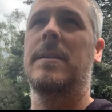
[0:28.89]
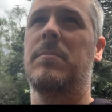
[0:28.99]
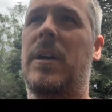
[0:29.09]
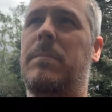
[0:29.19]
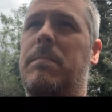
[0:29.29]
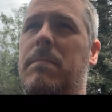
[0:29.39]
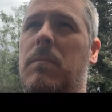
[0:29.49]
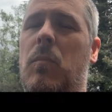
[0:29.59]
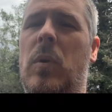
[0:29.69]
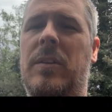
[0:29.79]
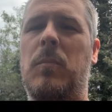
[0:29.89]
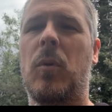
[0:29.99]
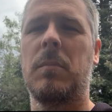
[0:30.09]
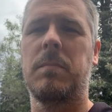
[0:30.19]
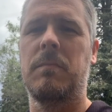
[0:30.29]
But what's
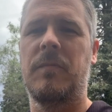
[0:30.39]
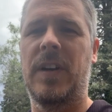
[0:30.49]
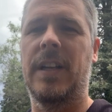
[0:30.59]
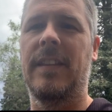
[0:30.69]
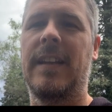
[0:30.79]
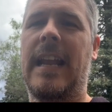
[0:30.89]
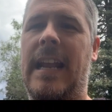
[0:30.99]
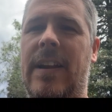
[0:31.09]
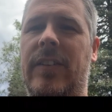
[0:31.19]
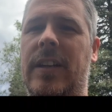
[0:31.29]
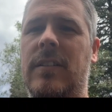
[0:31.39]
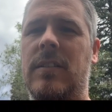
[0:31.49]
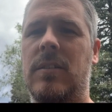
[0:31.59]
more fun than having